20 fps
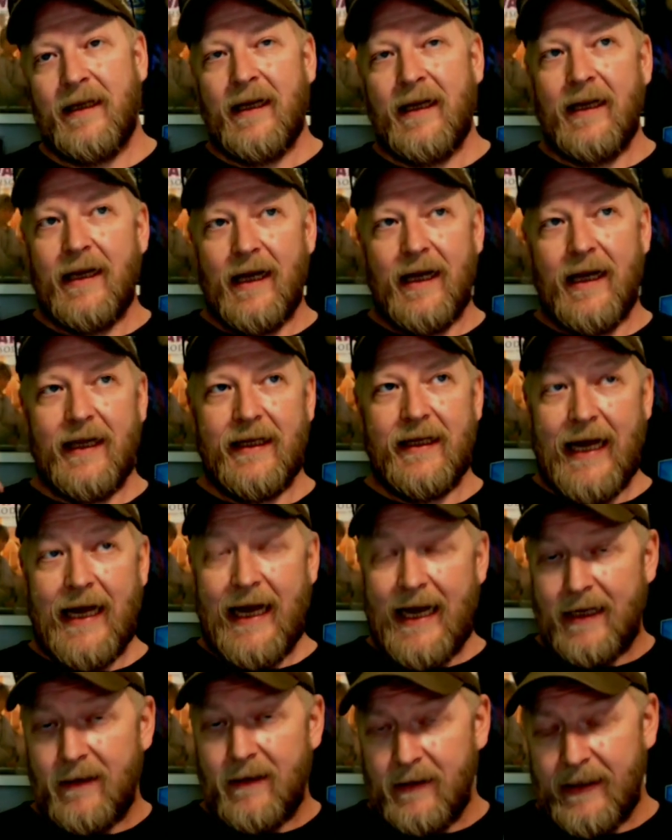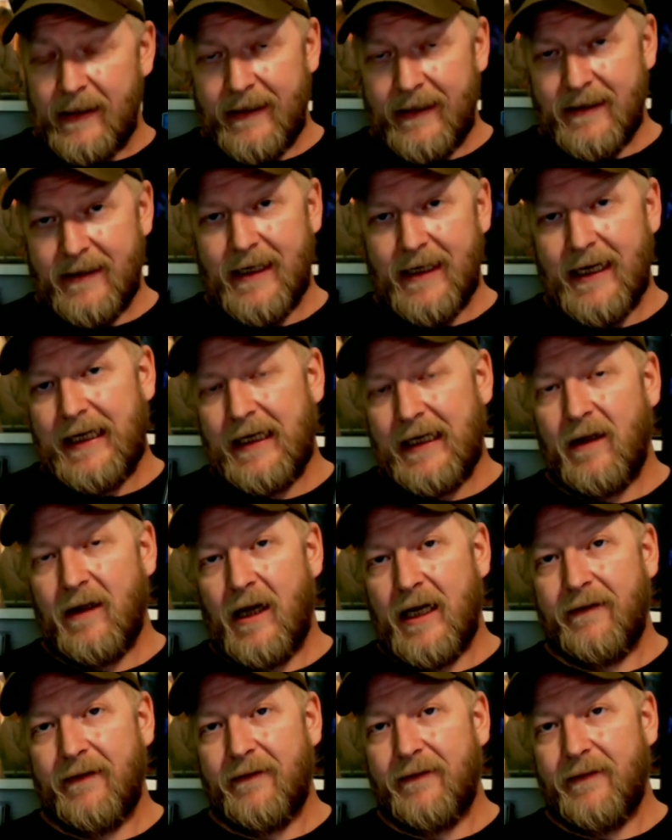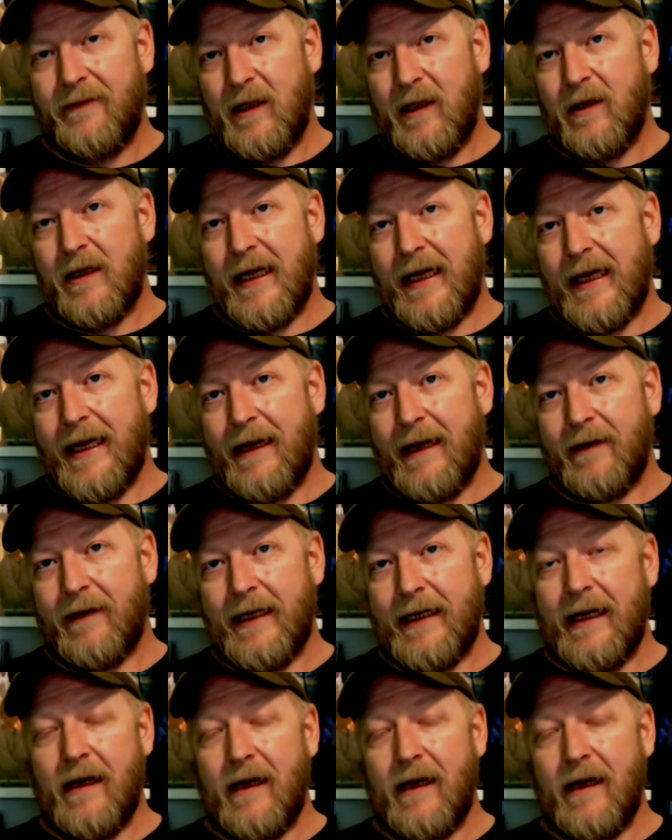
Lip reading: The Acolyte is getting a lot of looking at right now.